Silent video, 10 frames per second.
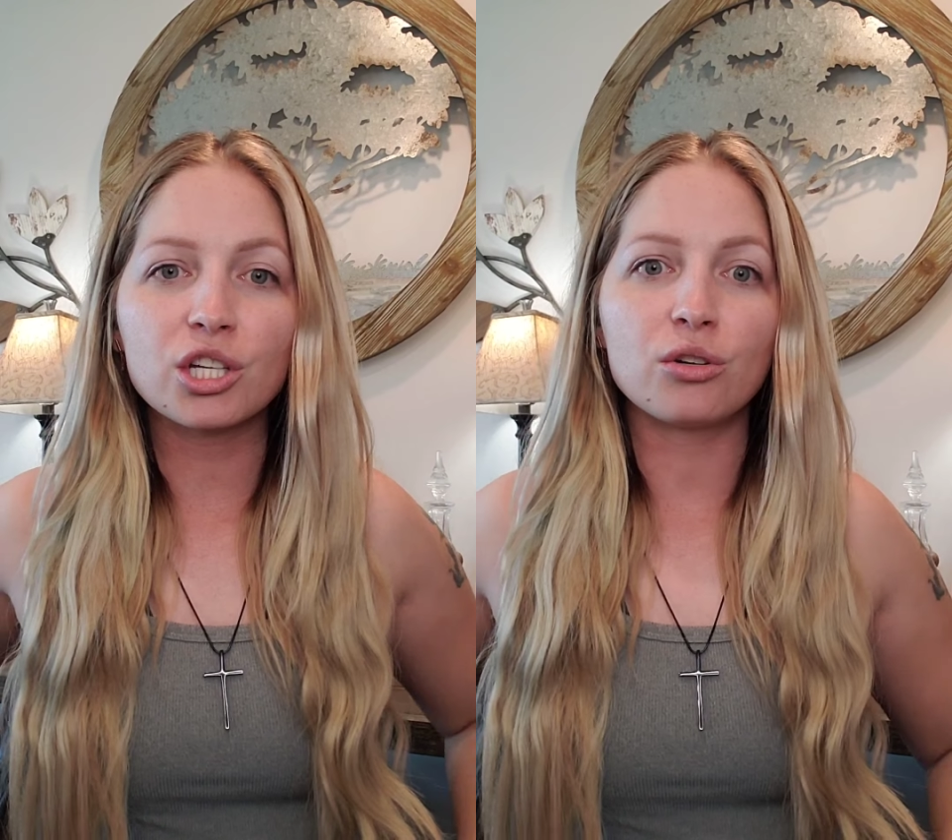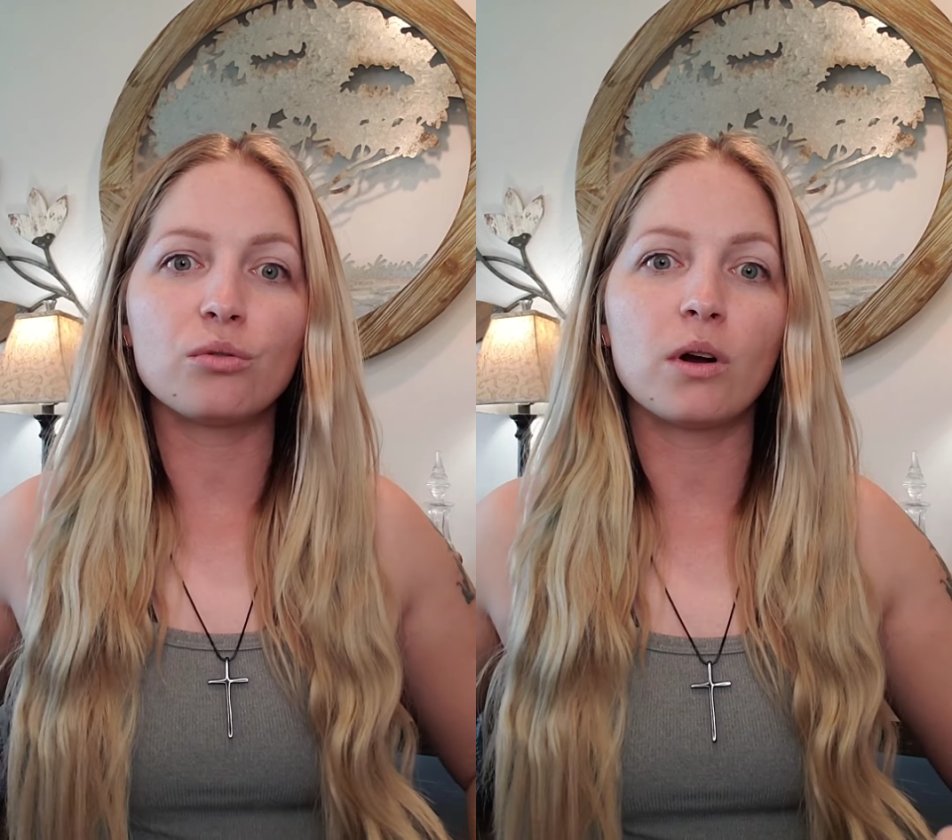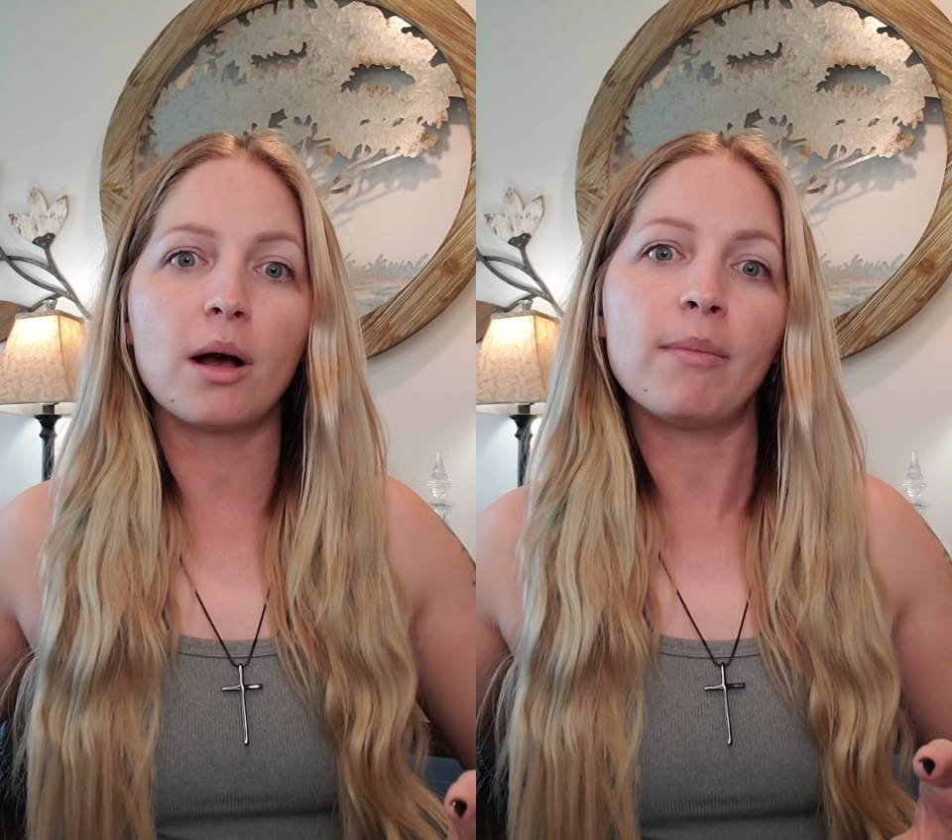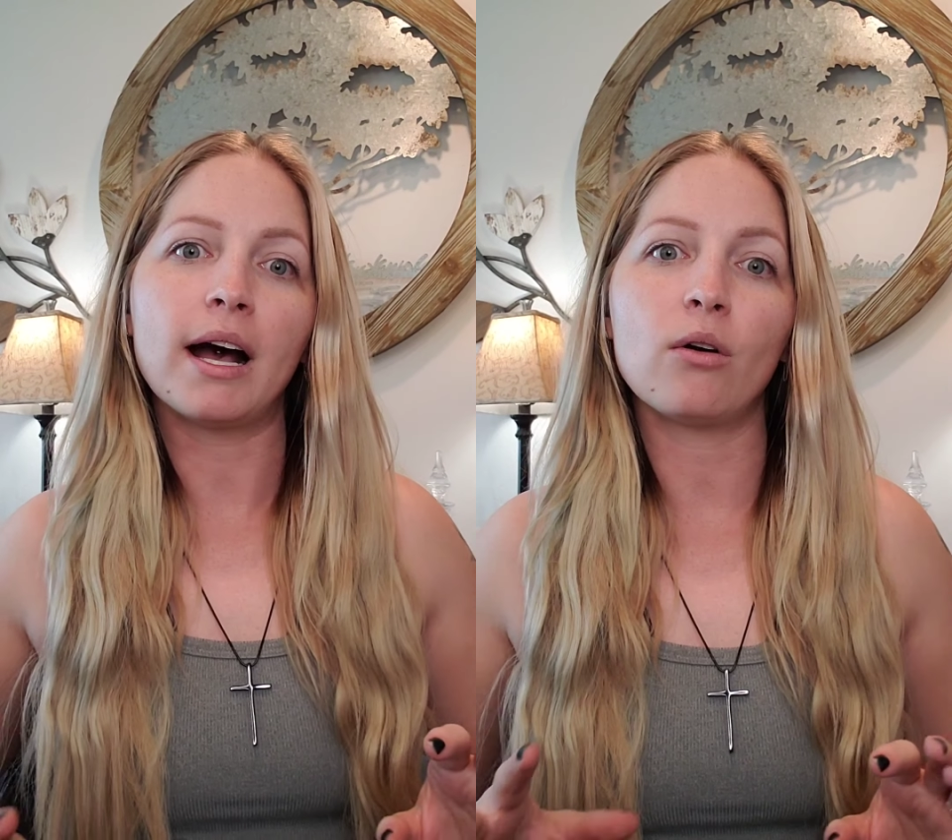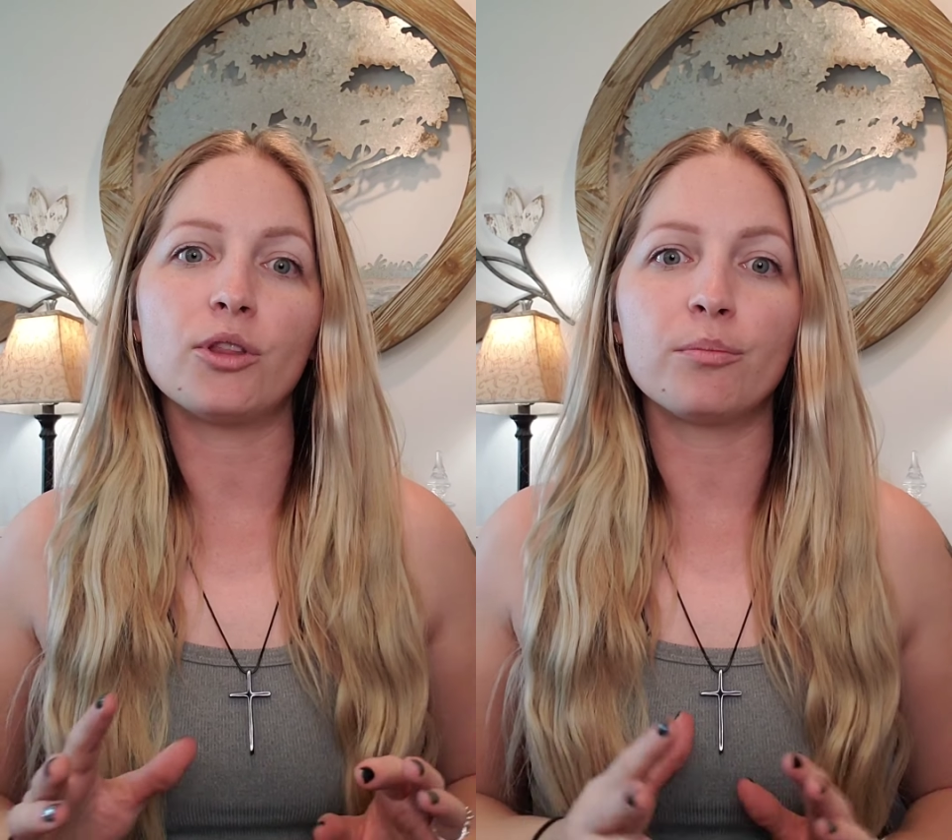to you
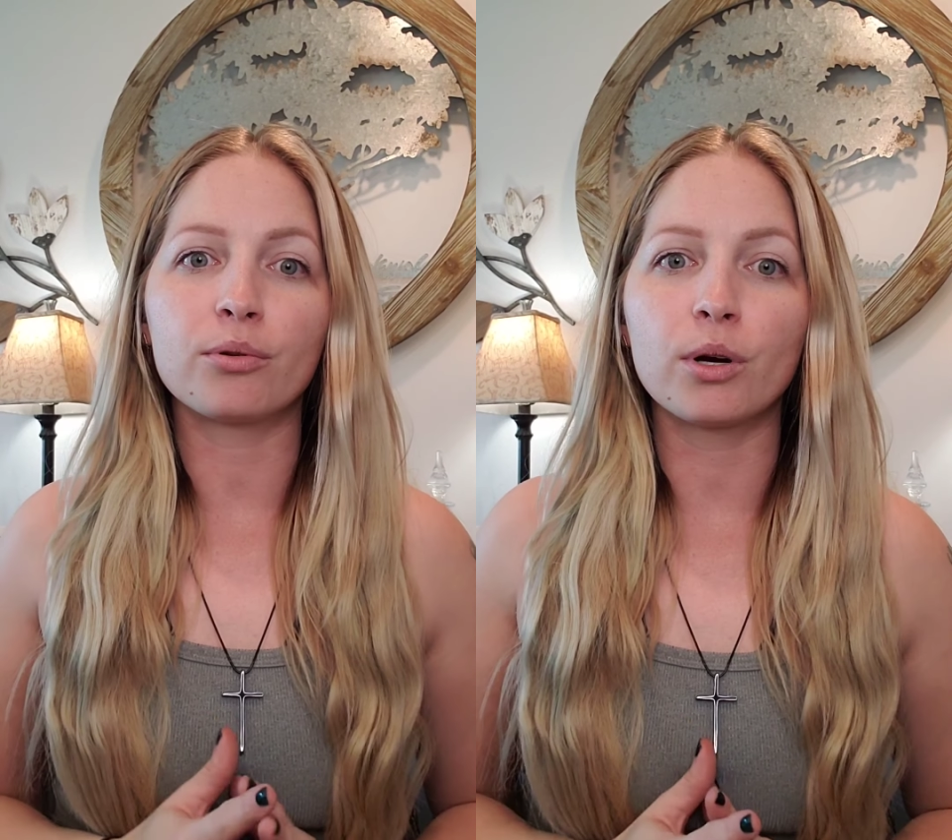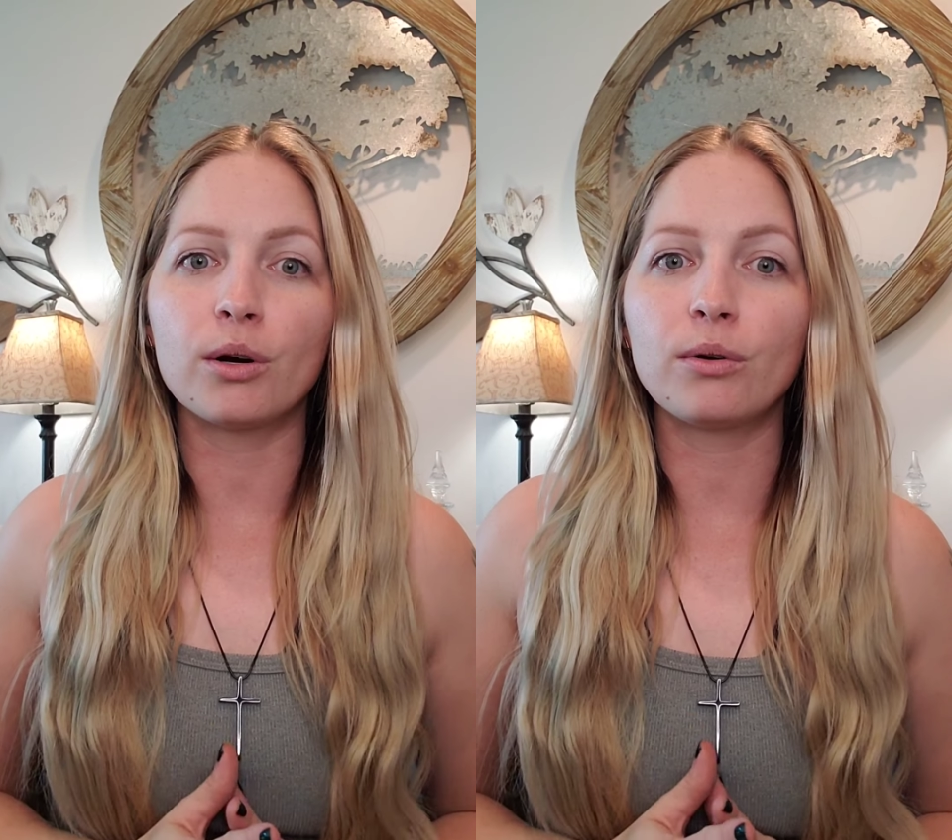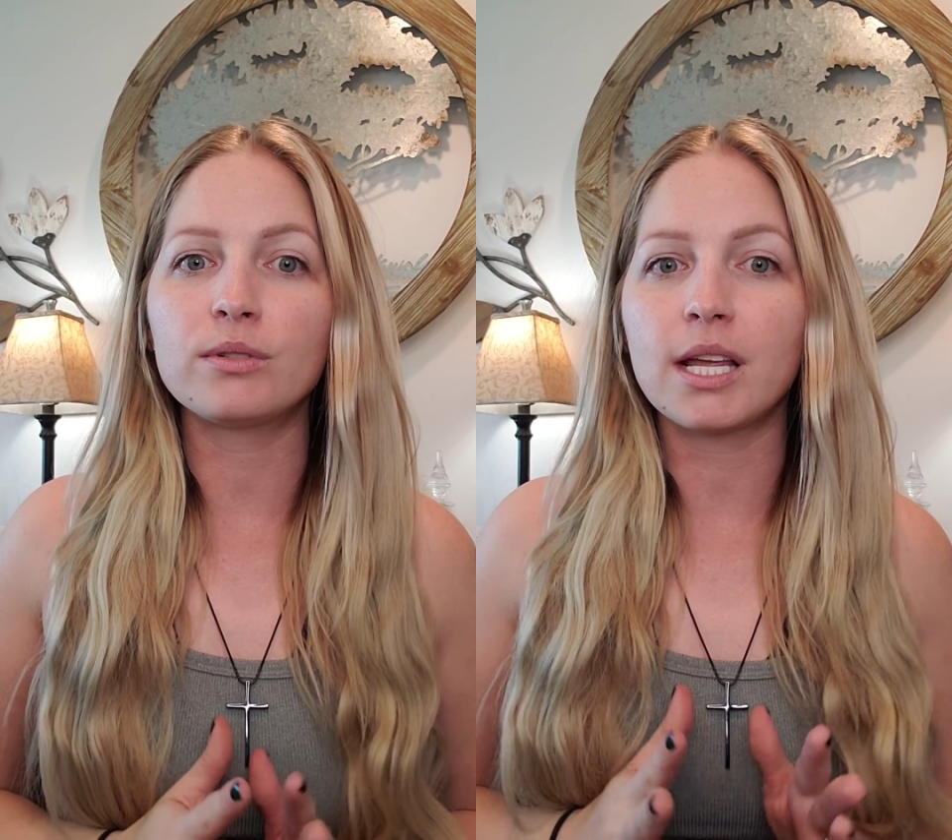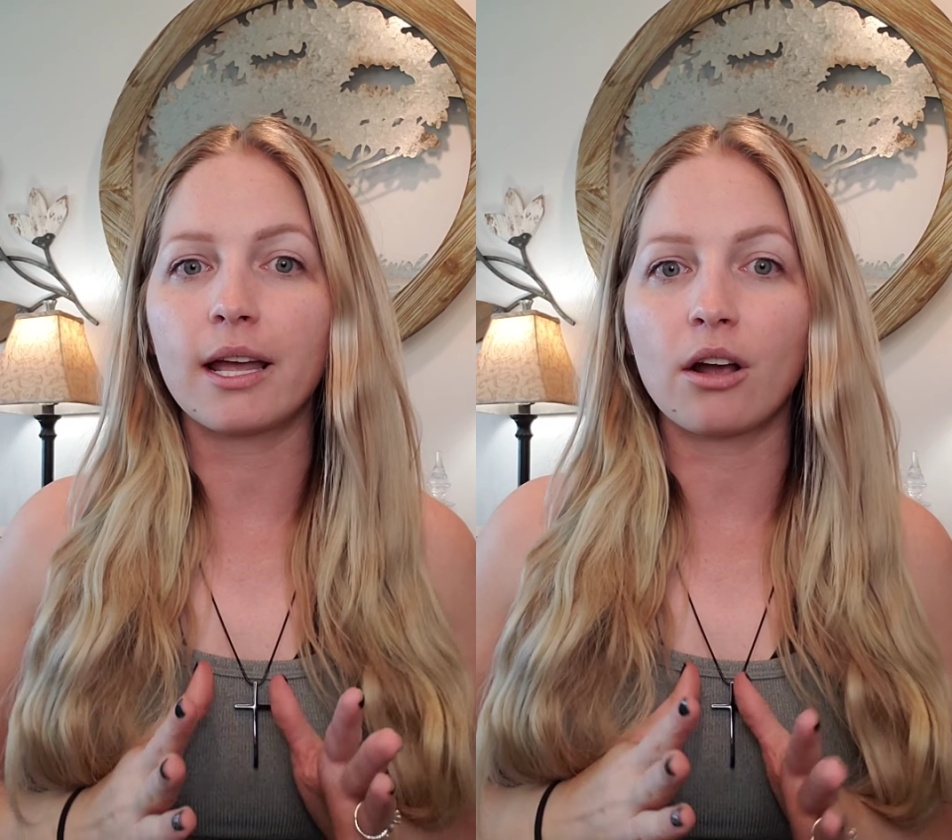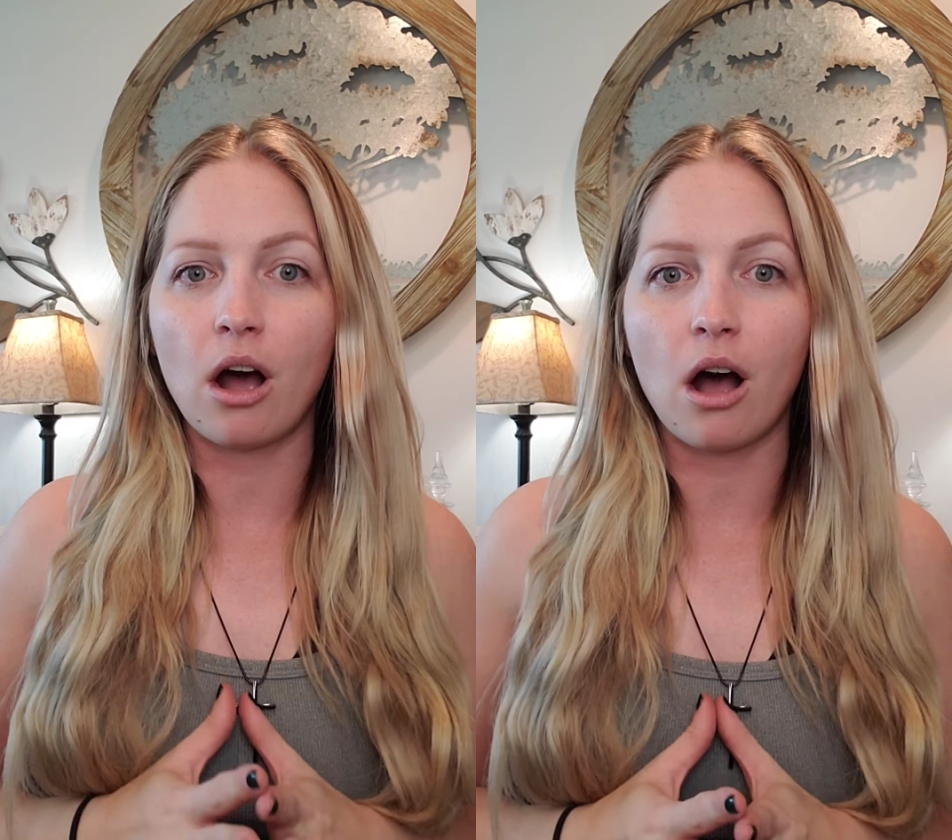about the pros
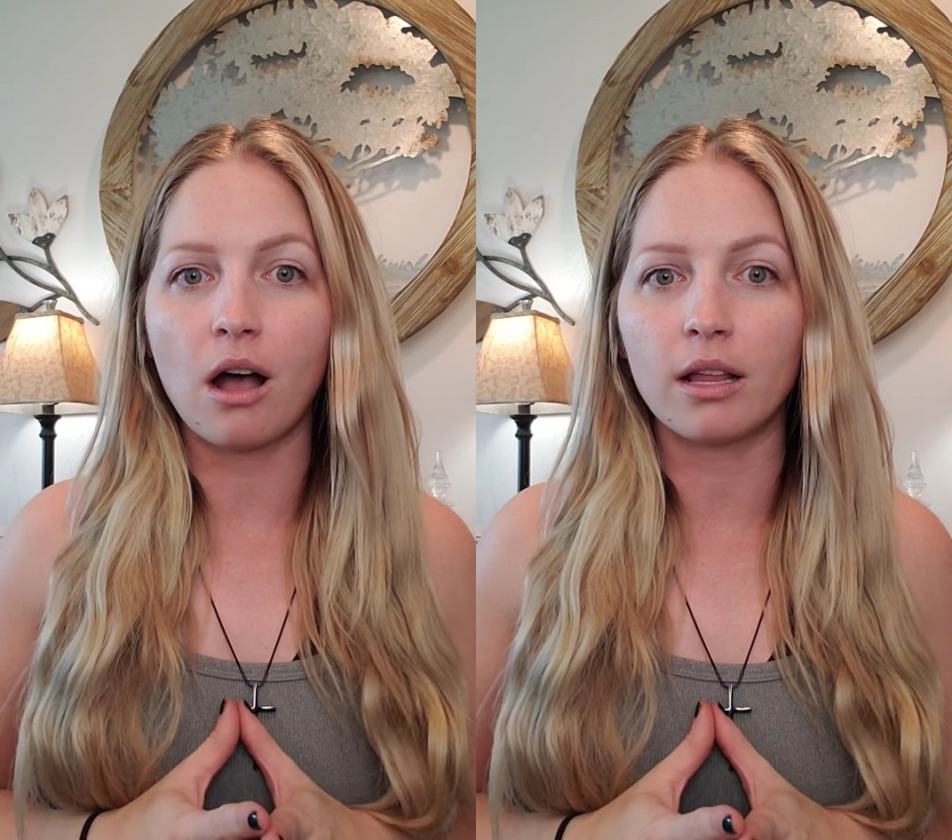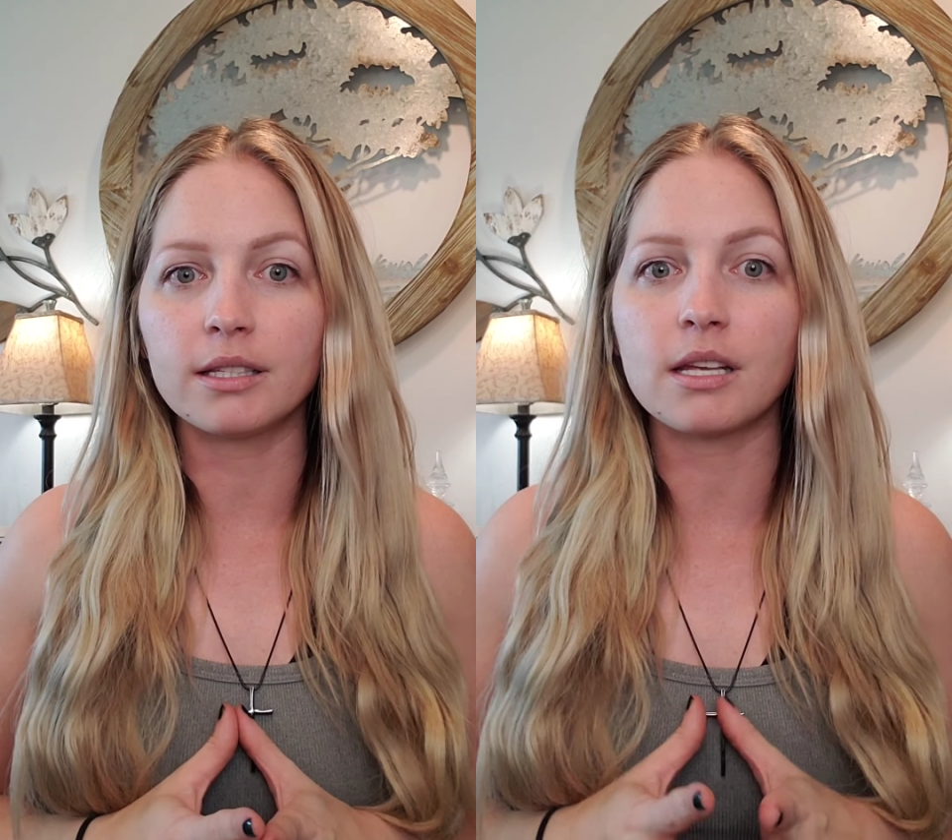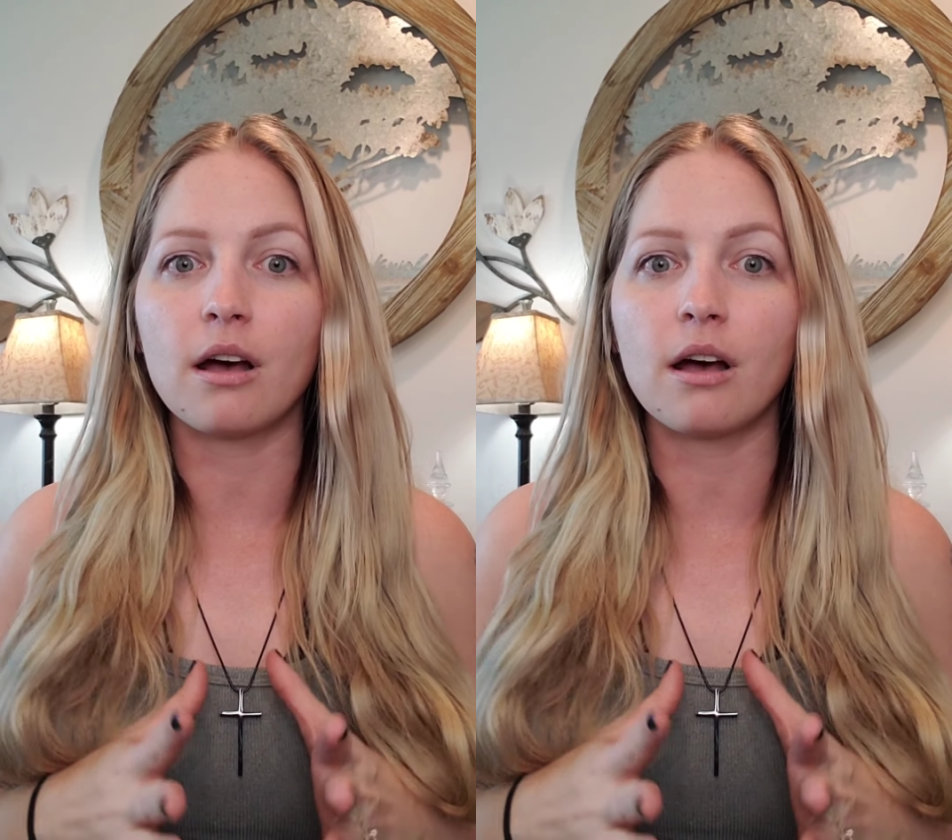and cons